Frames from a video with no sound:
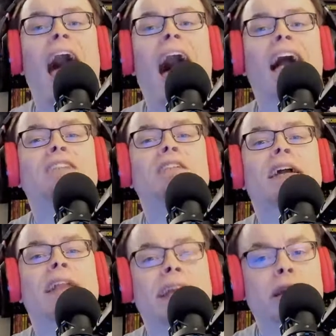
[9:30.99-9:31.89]
actually
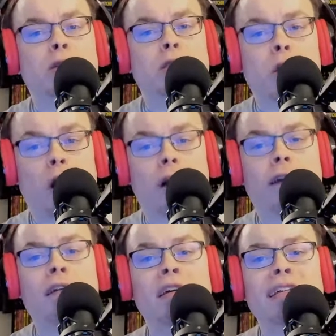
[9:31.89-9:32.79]
going to use
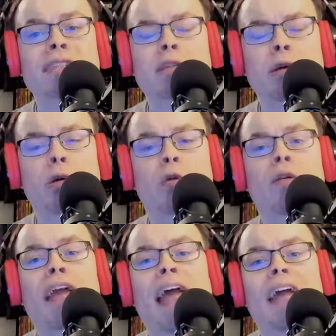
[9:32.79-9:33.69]
Dark to
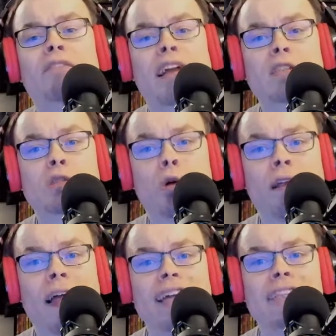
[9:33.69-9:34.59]
advance
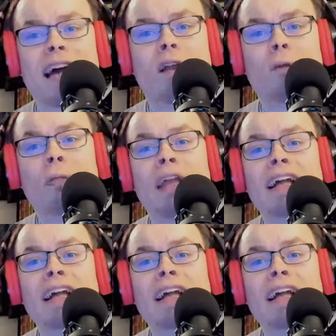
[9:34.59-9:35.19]
storylines, I don't